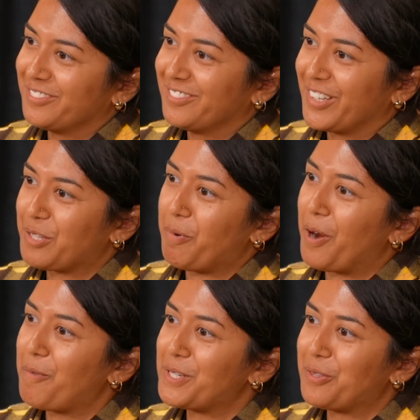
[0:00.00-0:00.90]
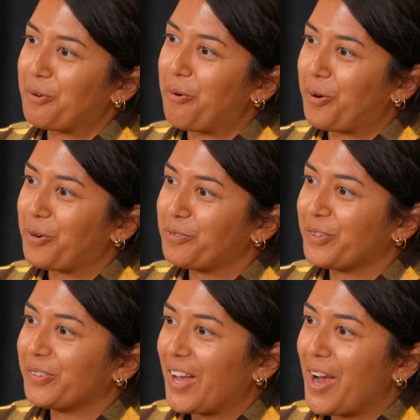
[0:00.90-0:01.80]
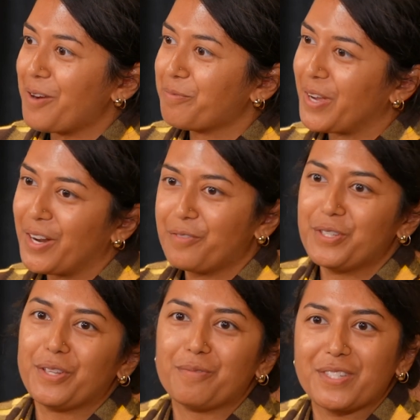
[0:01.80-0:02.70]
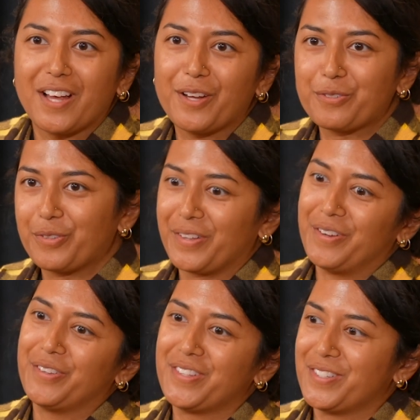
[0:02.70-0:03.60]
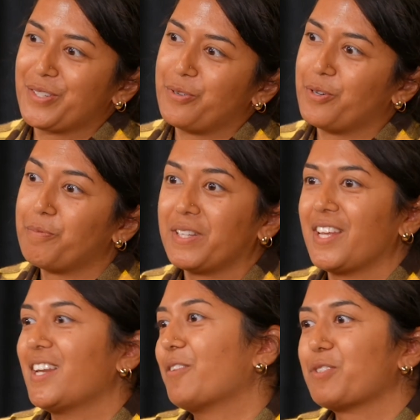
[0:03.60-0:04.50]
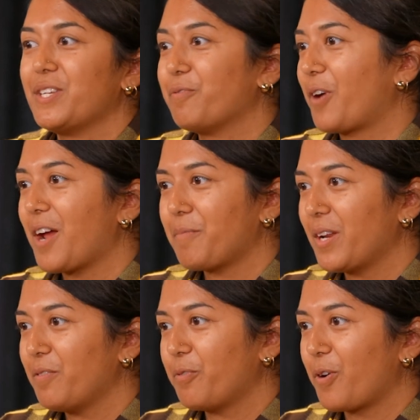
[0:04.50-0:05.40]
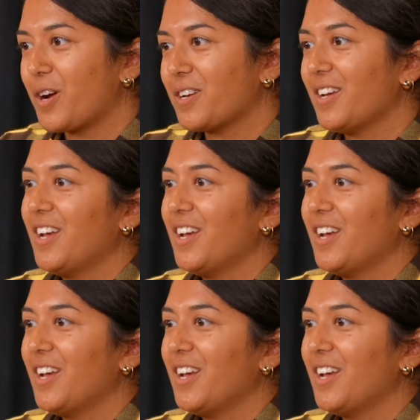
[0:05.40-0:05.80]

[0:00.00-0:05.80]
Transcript: experiment in the corner of their lab, kind of to themselves, where they're like, oh, this is cool, but they didn't receive grant money for it.